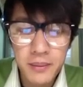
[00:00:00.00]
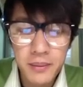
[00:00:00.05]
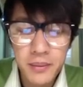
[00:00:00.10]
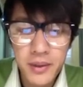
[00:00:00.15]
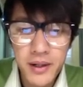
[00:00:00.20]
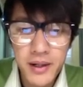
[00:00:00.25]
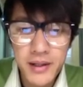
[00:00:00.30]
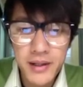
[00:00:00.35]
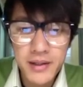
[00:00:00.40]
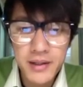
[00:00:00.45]

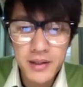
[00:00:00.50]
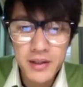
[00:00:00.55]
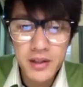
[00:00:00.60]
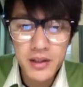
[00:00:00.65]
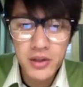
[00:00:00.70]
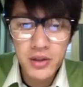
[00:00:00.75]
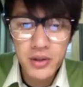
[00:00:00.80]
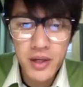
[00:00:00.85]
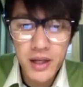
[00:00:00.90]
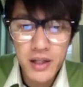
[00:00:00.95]
But
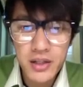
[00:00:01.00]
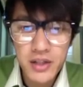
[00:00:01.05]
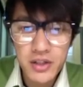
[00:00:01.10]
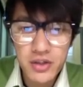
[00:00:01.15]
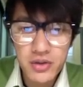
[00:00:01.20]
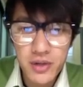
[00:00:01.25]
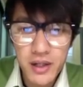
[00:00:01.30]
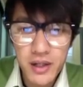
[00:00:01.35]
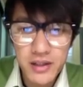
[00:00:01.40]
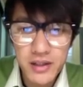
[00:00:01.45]
you can't just
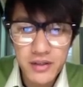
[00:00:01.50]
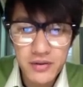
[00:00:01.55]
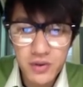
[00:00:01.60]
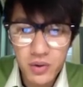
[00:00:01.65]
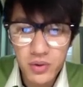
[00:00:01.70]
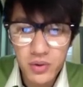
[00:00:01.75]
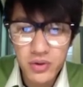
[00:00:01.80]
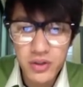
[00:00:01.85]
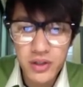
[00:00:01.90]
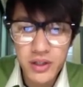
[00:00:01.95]
drag this folder